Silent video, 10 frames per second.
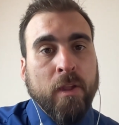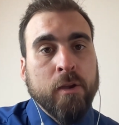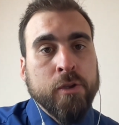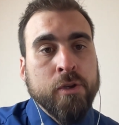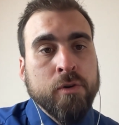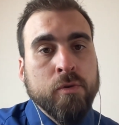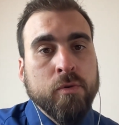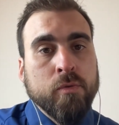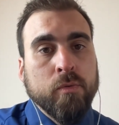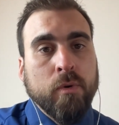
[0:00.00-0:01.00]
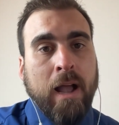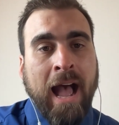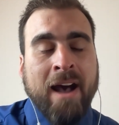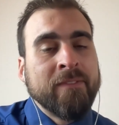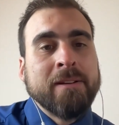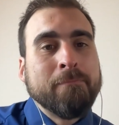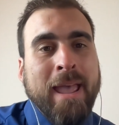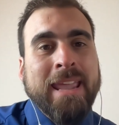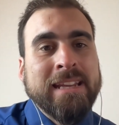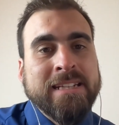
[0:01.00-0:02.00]
you haven't
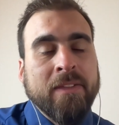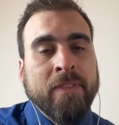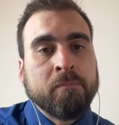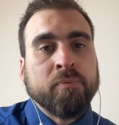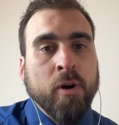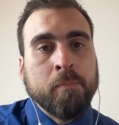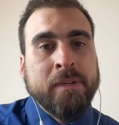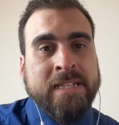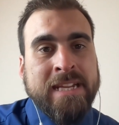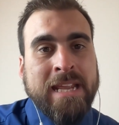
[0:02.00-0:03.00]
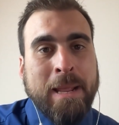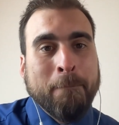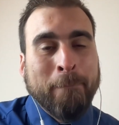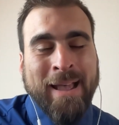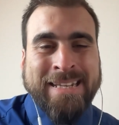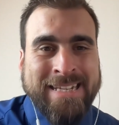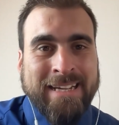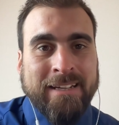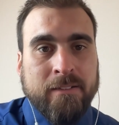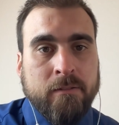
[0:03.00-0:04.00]
made the property
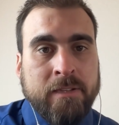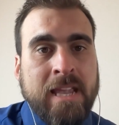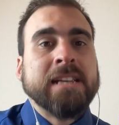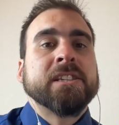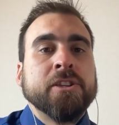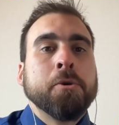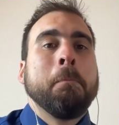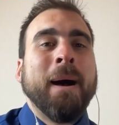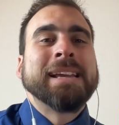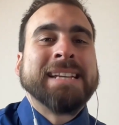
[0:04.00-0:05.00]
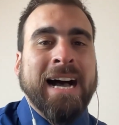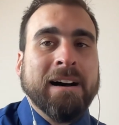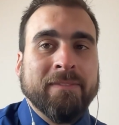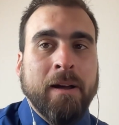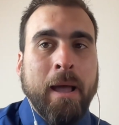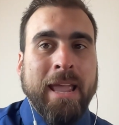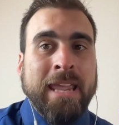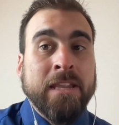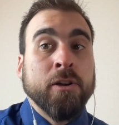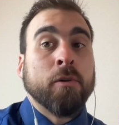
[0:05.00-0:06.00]
better. Yes, you might have
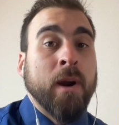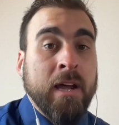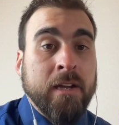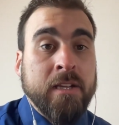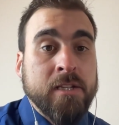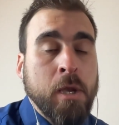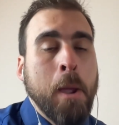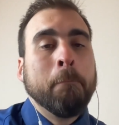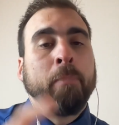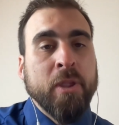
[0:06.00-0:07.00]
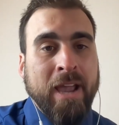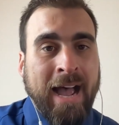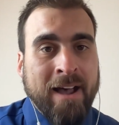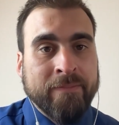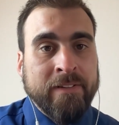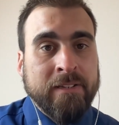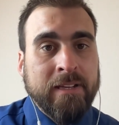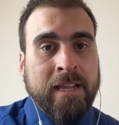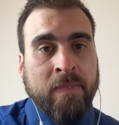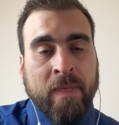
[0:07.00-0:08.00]
in your eyes, but you haven't
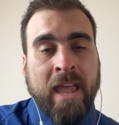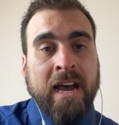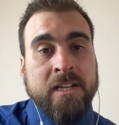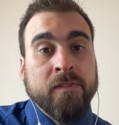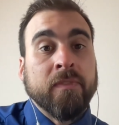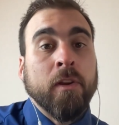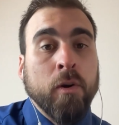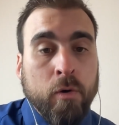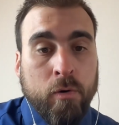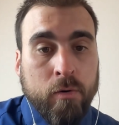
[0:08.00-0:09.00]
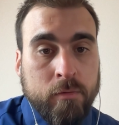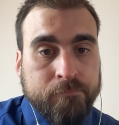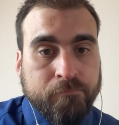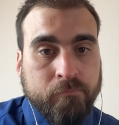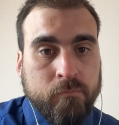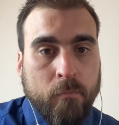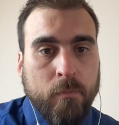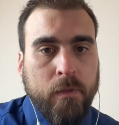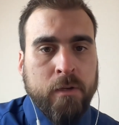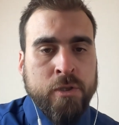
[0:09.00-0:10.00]
in the eyes of the law.
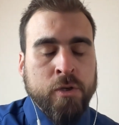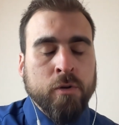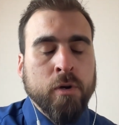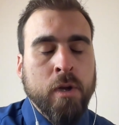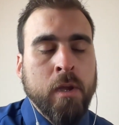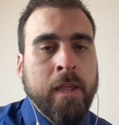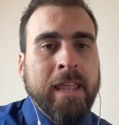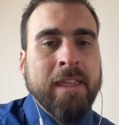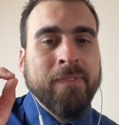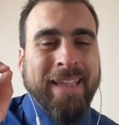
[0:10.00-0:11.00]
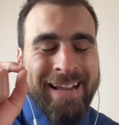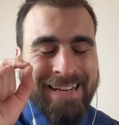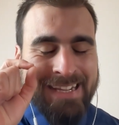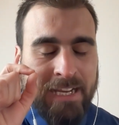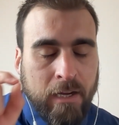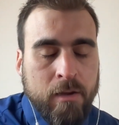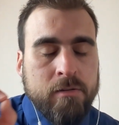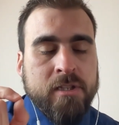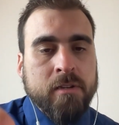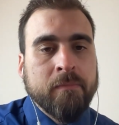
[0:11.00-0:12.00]
So if you can
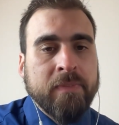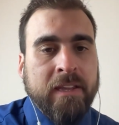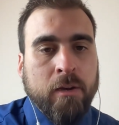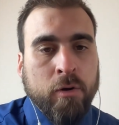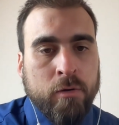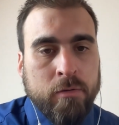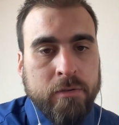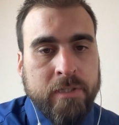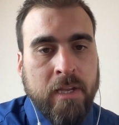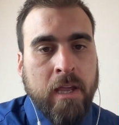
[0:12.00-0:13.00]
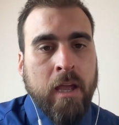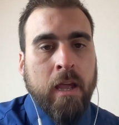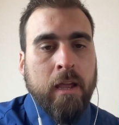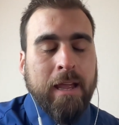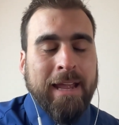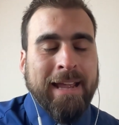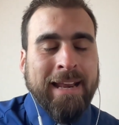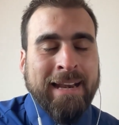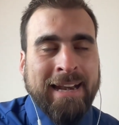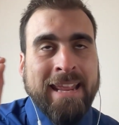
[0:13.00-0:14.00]
include something called
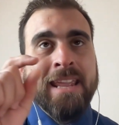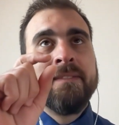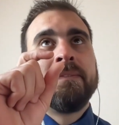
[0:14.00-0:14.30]
leave